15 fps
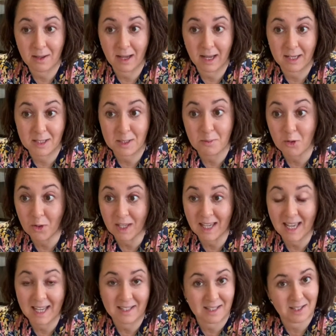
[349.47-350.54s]
smoothie
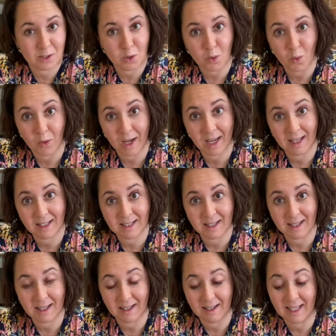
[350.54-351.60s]
has this great
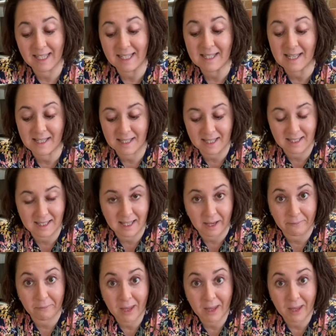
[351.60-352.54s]
consistency.